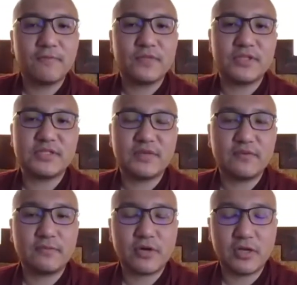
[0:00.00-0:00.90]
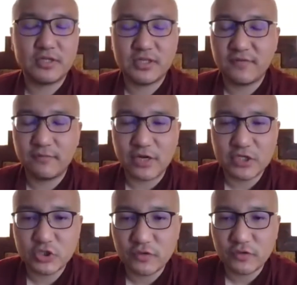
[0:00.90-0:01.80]
The seven
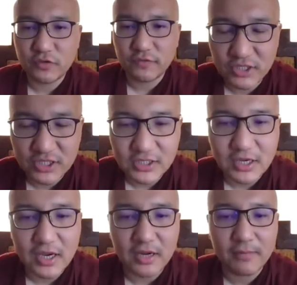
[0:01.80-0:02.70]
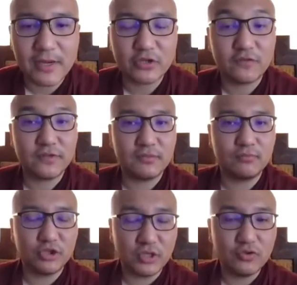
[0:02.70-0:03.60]
branches of the Bodhi are part of the
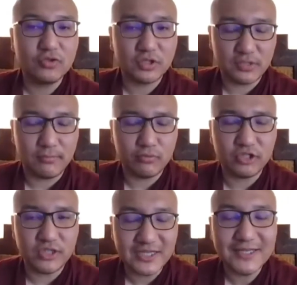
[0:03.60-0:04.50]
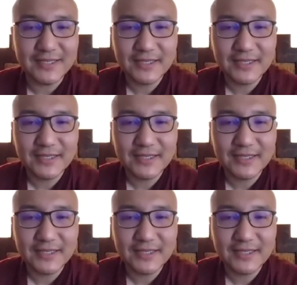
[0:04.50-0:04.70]
Buddhahood, the Bodhi,